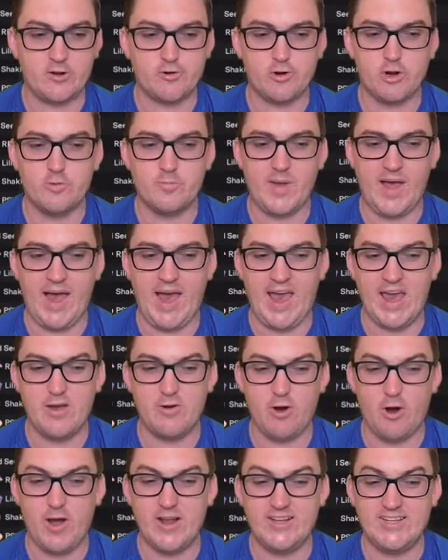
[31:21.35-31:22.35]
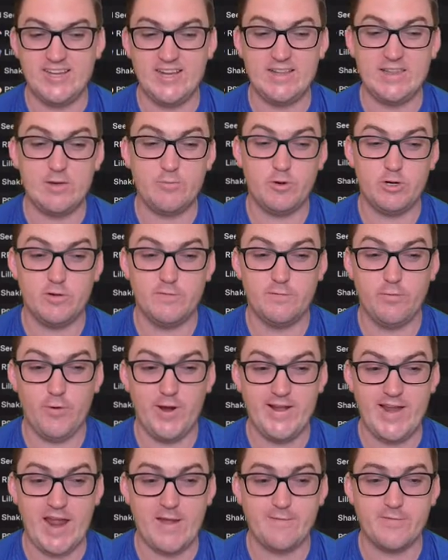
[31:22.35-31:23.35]
Group A you ideally would
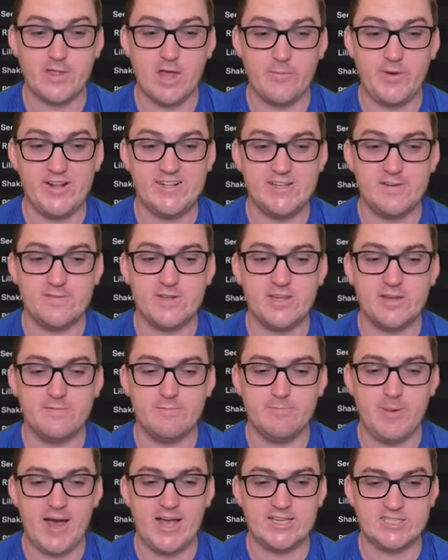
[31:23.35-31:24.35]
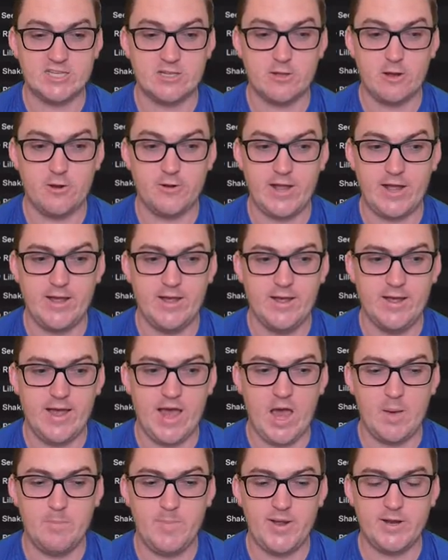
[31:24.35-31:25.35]
avoid, even though we did give Barcelona
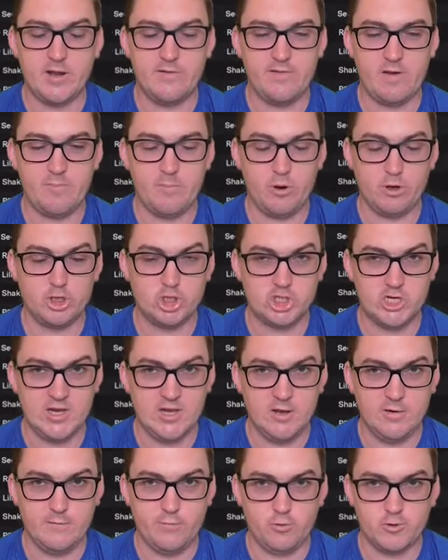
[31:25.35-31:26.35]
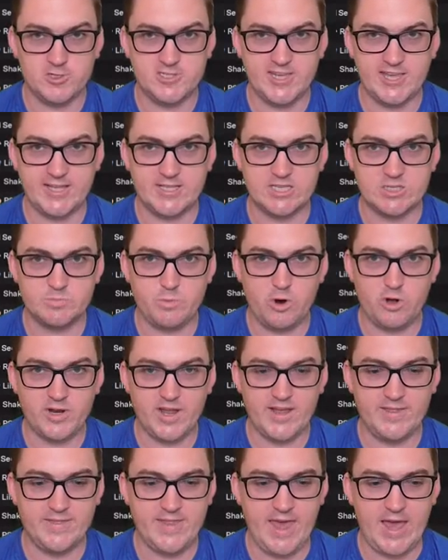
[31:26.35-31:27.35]
a bit of a push for second spot
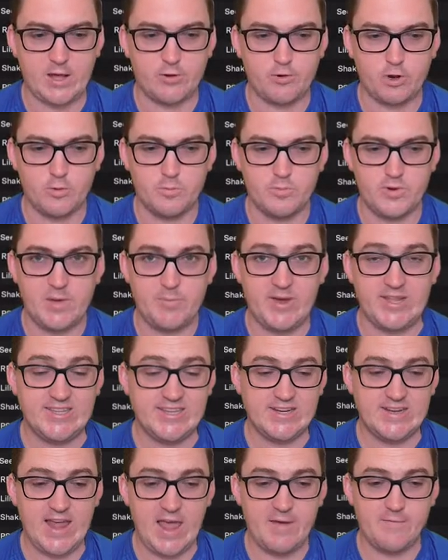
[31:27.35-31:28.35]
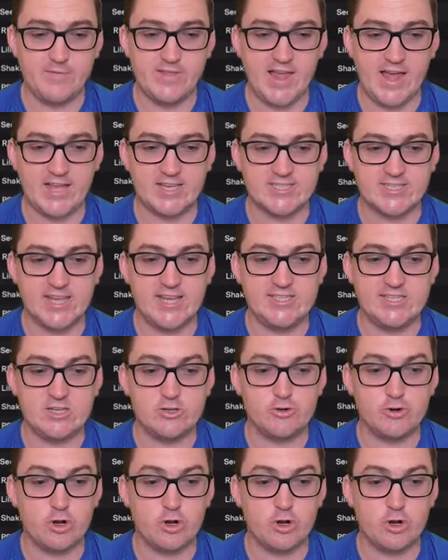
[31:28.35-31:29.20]
in that group that we did have last season.